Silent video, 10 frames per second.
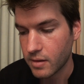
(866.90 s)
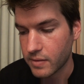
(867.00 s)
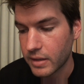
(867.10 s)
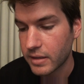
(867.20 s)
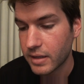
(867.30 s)

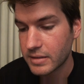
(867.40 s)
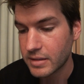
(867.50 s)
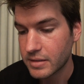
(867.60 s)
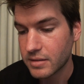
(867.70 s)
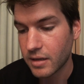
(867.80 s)
Then it gets
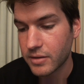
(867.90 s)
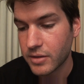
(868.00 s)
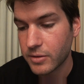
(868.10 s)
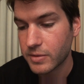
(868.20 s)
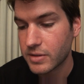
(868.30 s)
inside
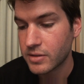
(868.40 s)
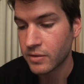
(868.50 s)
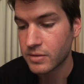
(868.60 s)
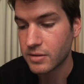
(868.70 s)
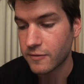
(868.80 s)
you and
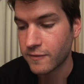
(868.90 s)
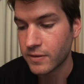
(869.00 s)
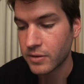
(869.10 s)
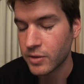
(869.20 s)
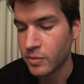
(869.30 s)
starts to
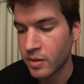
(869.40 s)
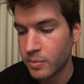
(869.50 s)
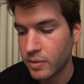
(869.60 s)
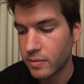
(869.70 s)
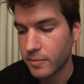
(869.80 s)
fill you up.